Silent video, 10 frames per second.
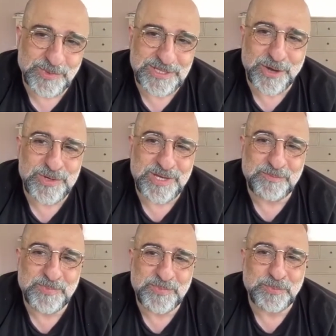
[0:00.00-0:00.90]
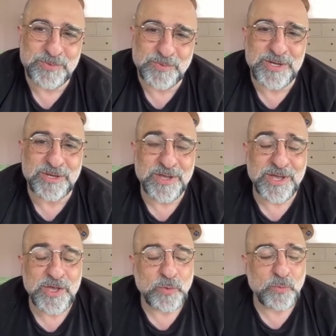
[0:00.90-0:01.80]
We're the
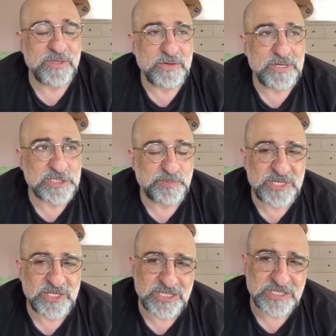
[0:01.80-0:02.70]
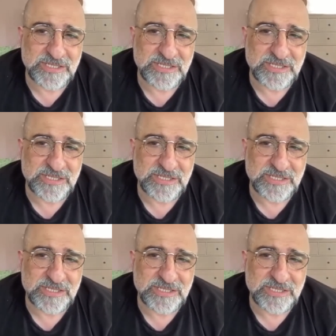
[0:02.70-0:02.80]
only species